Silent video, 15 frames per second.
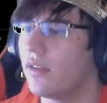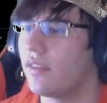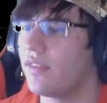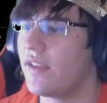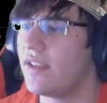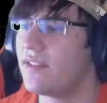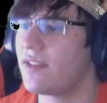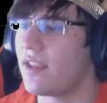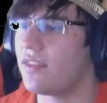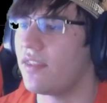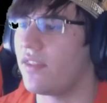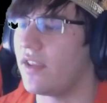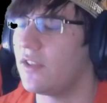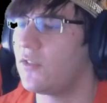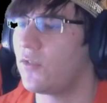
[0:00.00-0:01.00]
These and
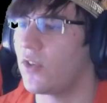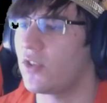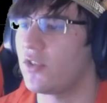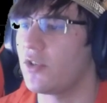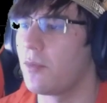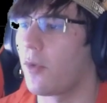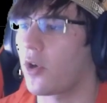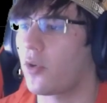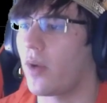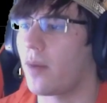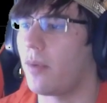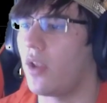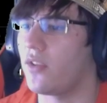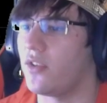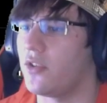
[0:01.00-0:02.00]
this for 2 more Quick
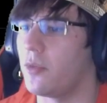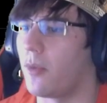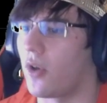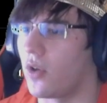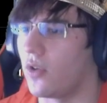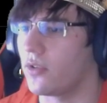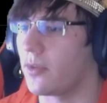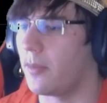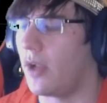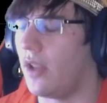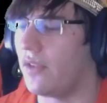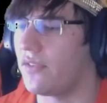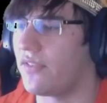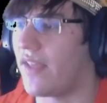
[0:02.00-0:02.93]
Balls and 2 more Ultra Balls.